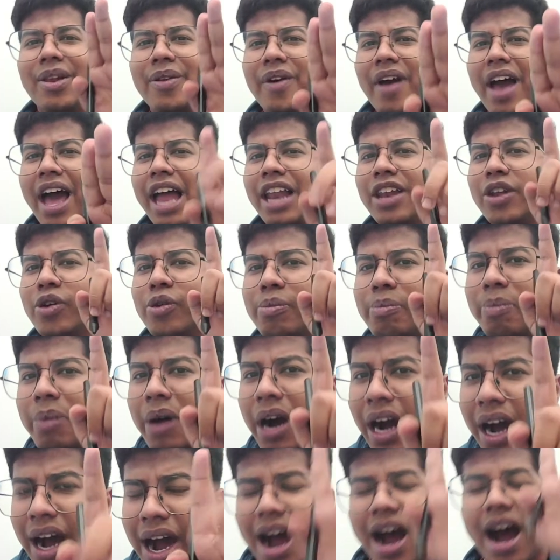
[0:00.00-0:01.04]
value,
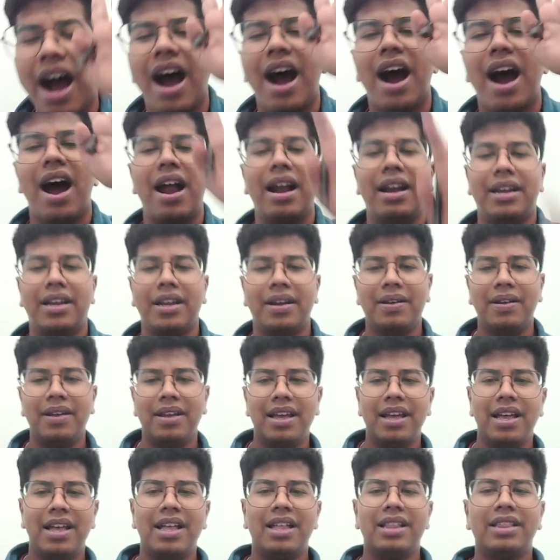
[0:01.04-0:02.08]
but
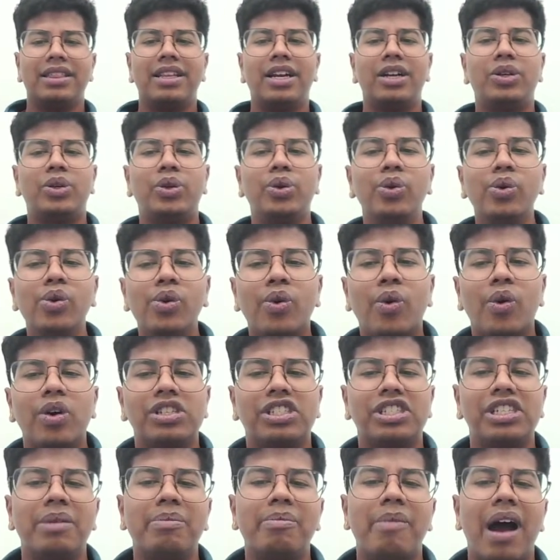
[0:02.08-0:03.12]
the two
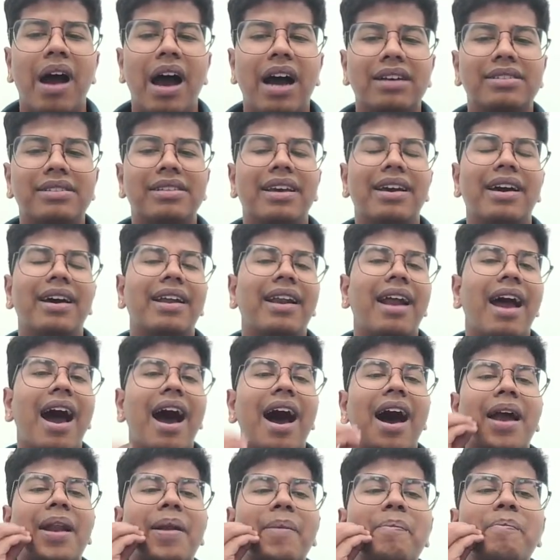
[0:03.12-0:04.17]
question marks here
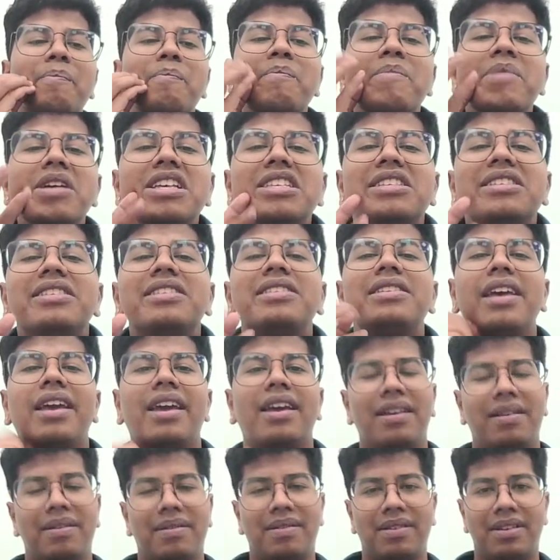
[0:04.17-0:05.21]
are
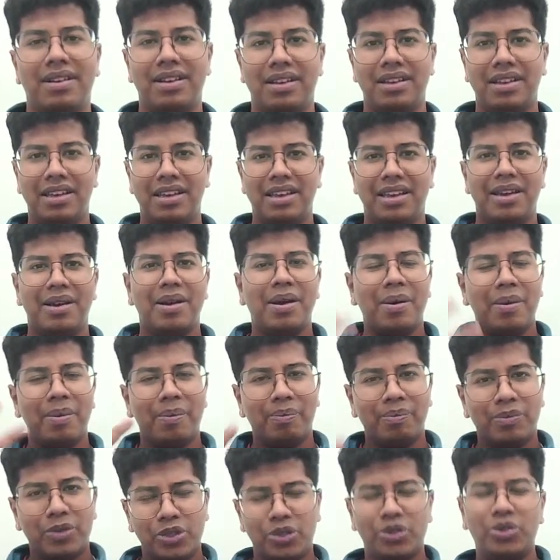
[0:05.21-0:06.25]
missing.
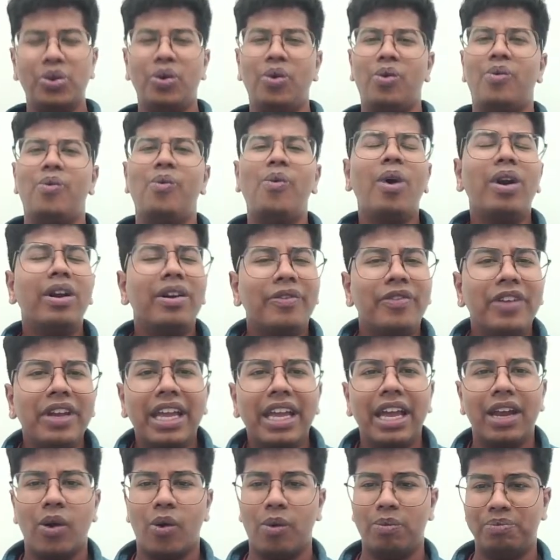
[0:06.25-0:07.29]
So what we
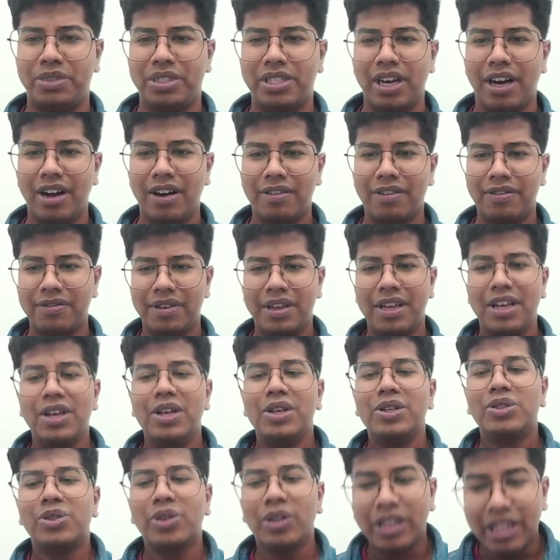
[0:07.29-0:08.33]
can observe?
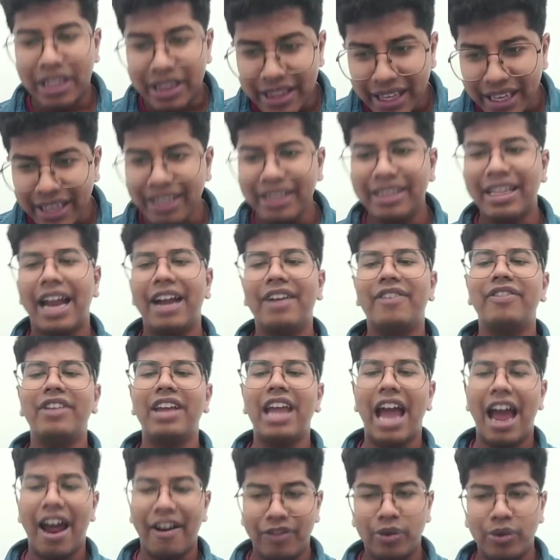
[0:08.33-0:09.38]
So the thing that we
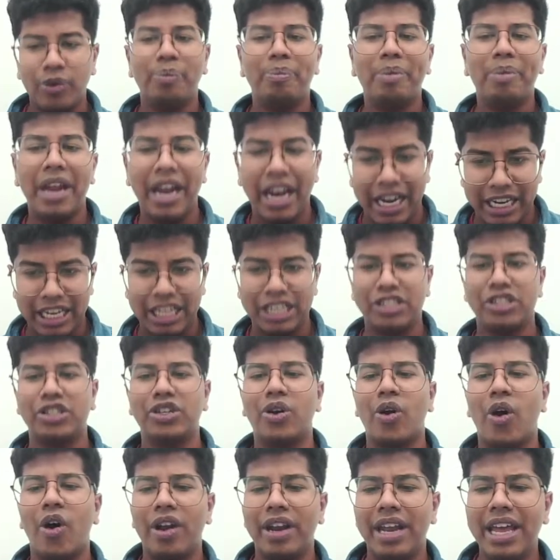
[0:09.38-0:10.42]
have to pay
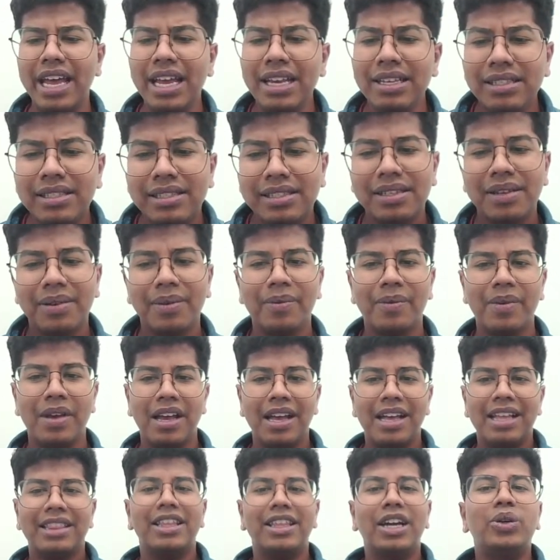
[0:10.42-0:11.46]
attention on is
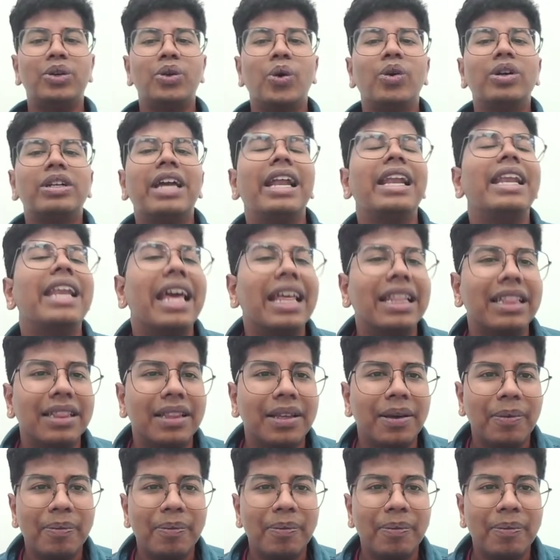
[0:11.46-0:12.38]
the total length.